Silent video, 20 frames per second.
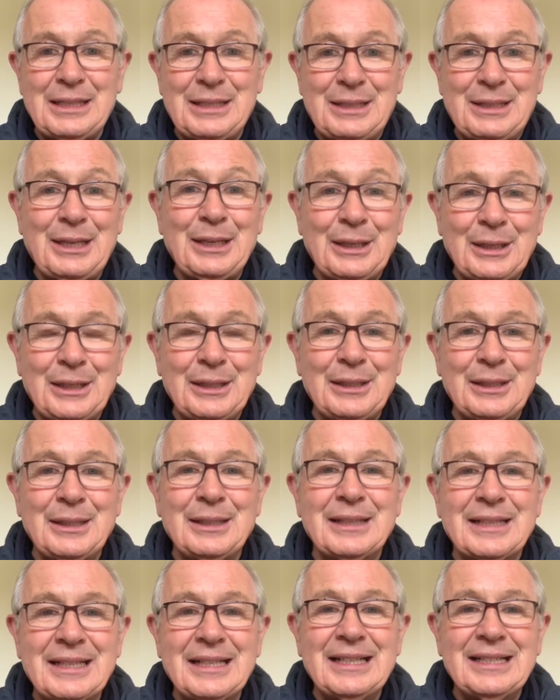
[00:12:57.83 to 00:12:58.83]
thinking
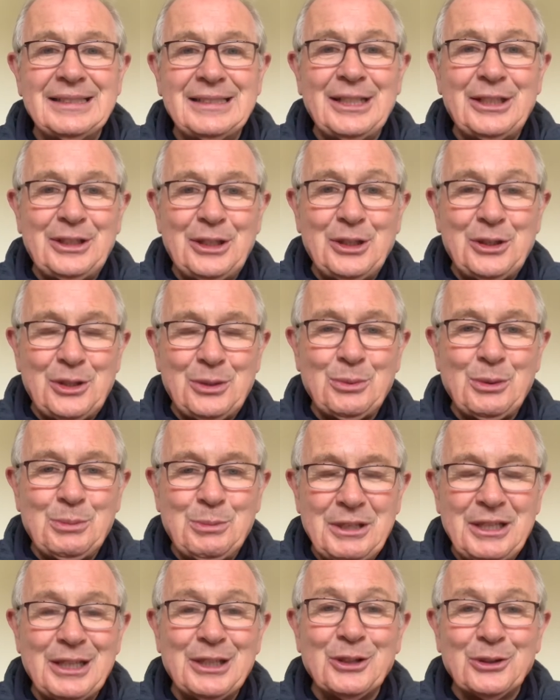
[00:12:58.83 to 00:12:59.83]
that this will
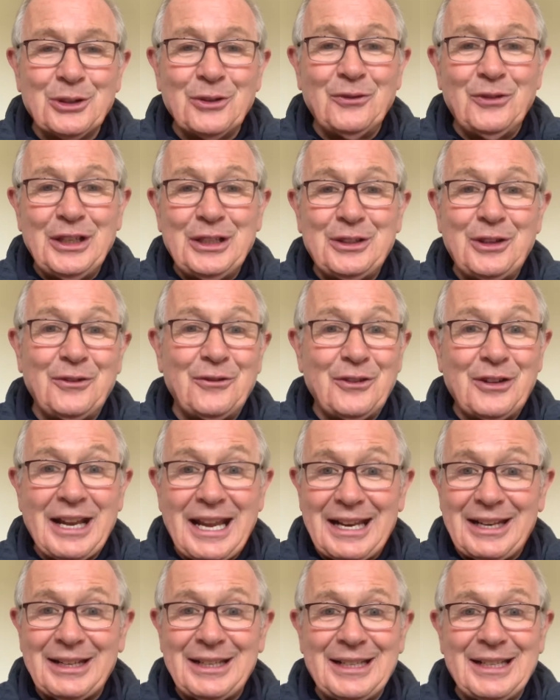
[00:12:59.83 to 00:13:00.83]
be another victory for
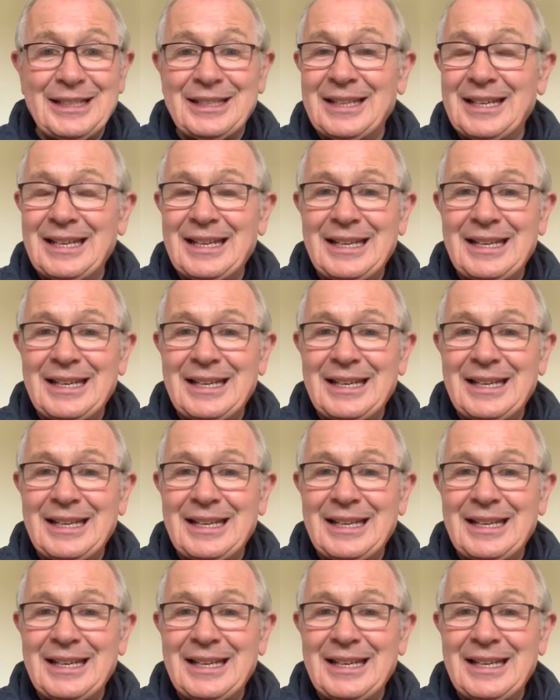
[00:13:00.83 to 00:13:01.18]
Araklin,